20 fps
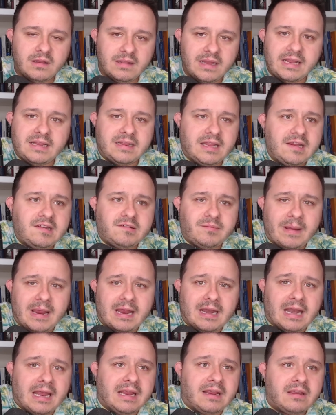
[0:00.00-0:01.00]
Like, this
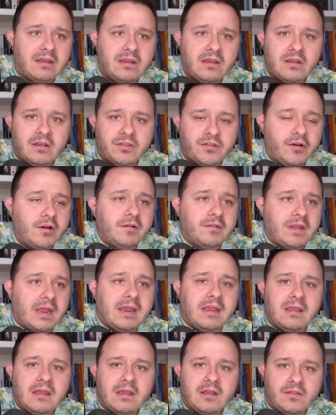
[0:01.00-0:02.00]
man,
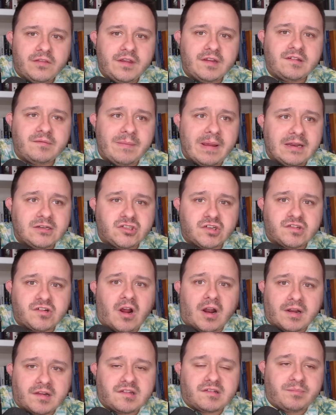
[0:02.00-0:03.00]
this man
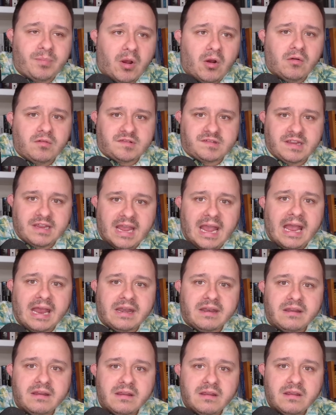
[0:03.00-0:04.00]
just got exposed
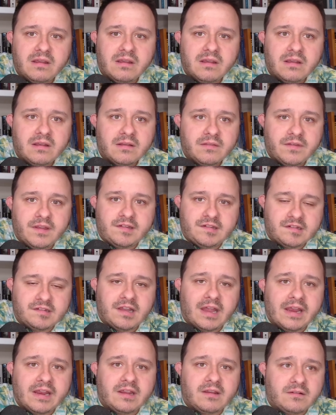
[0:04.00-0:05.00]
again. This
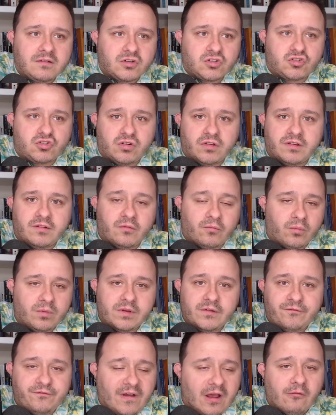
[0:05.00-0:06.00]
is like,
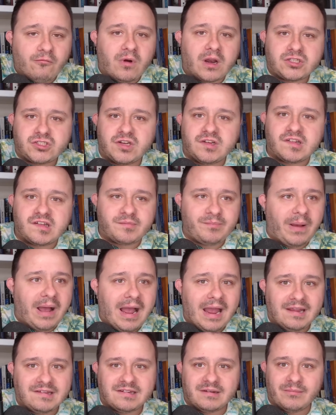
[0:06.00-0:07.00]
you found Russian
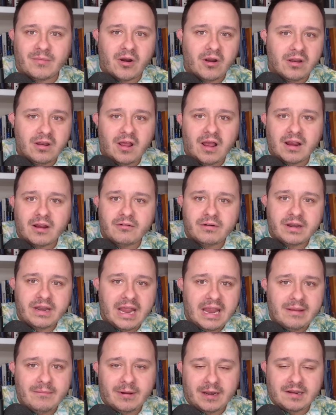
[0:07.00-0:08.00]
spies in Mar-a-Lago
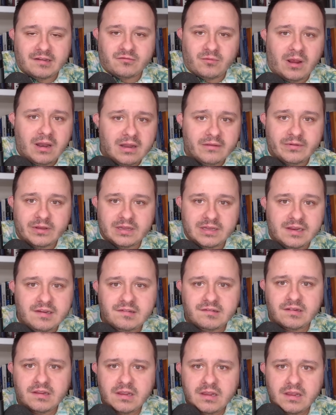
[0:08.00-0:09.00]
today, might as well have at
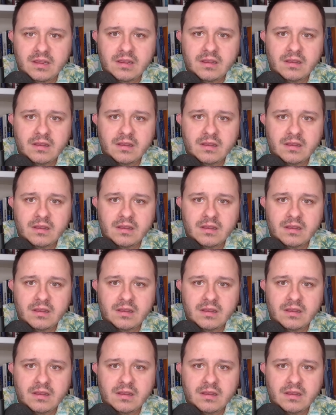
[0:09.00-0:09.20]
least.